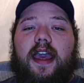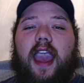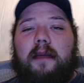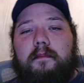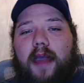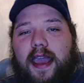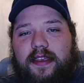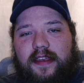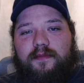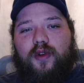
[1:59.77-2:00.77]
and make
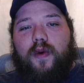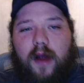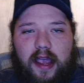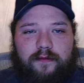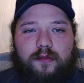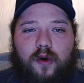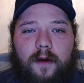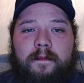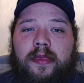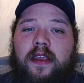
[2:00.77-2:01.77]
them crave more.
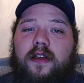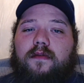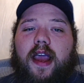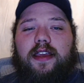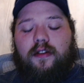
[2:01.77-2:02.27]
Right?